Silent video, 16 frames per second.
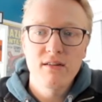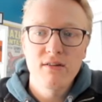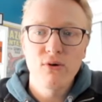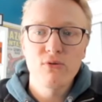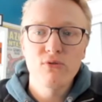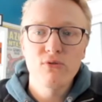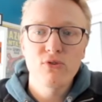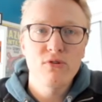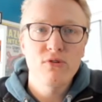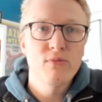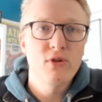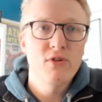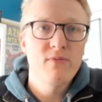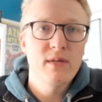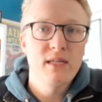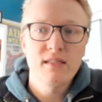cultural
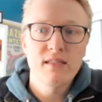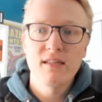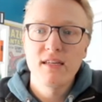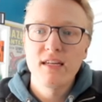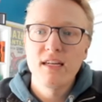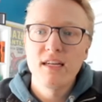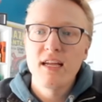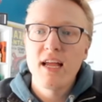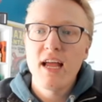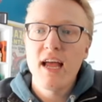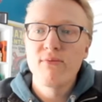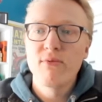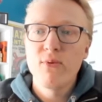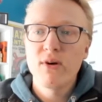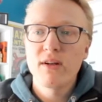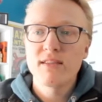movement, and
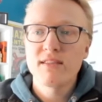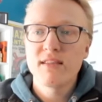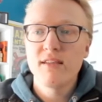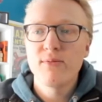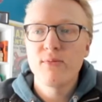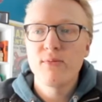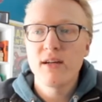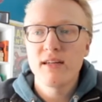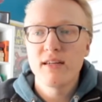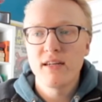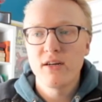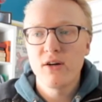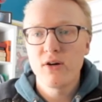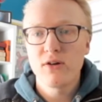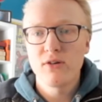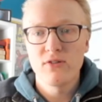we want to celebrate and
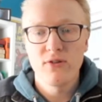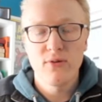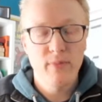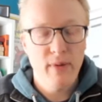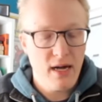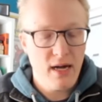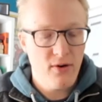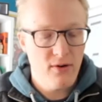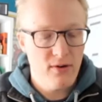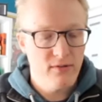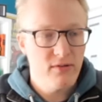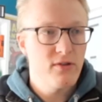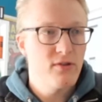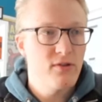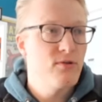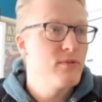encourage the power of the
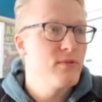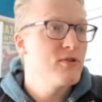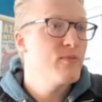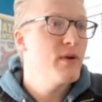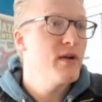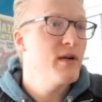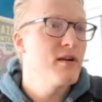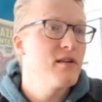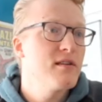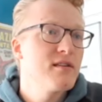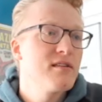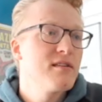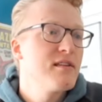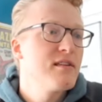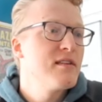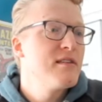human spirit.
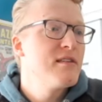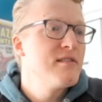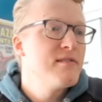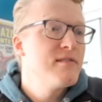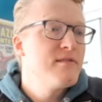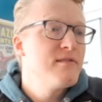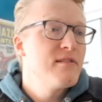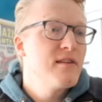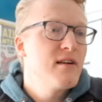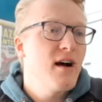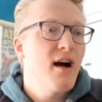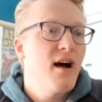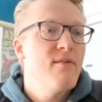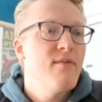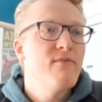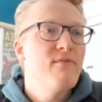
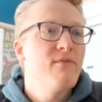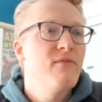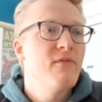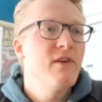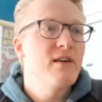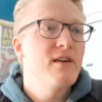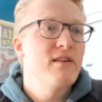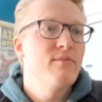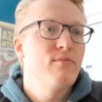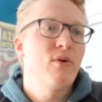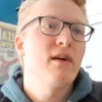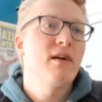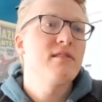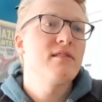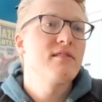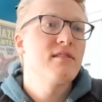I'm very
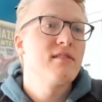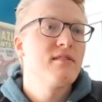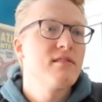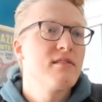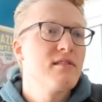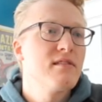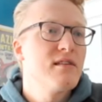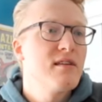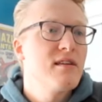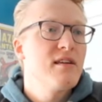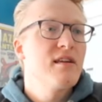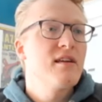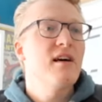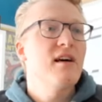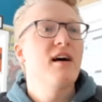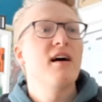impressed.
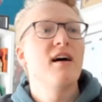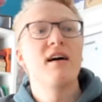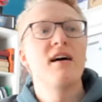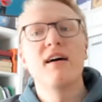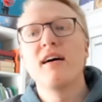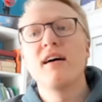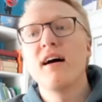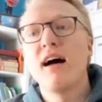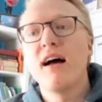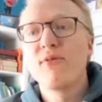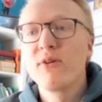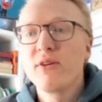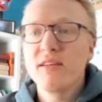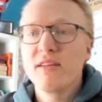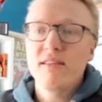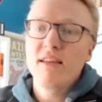I
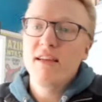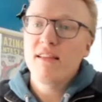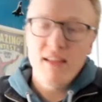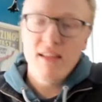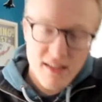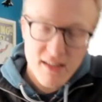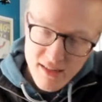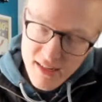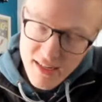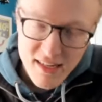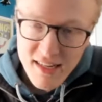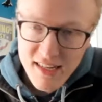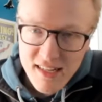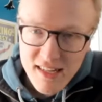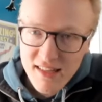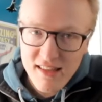really think that
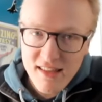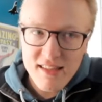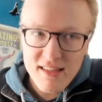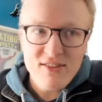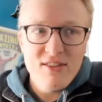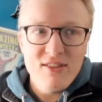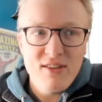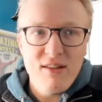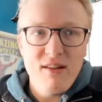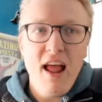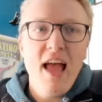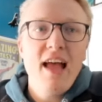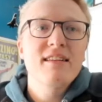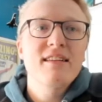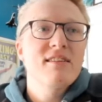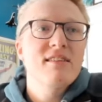this is an
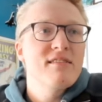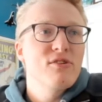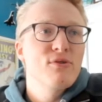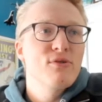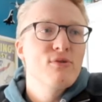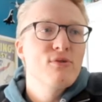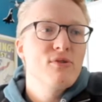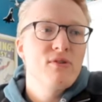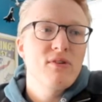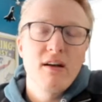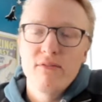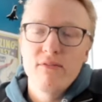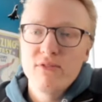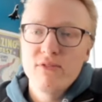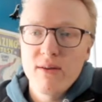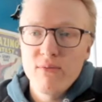excellent use
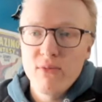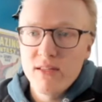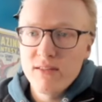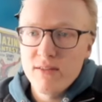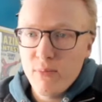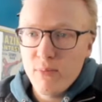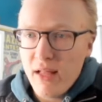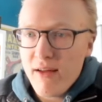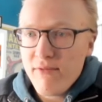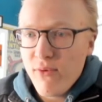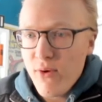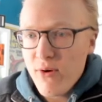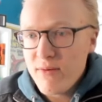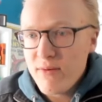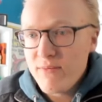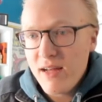of someone's
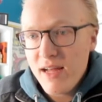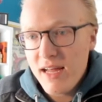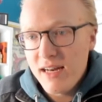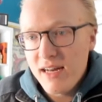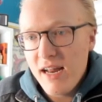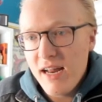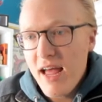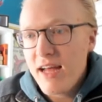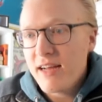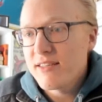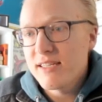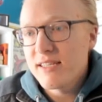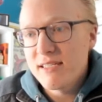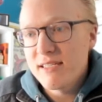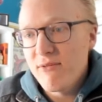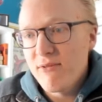platform and an
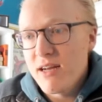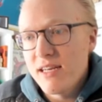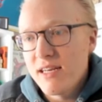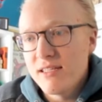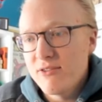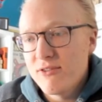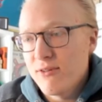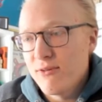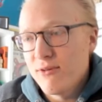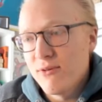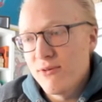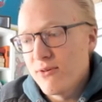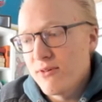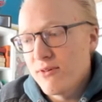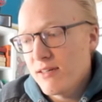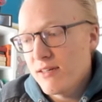excellent way to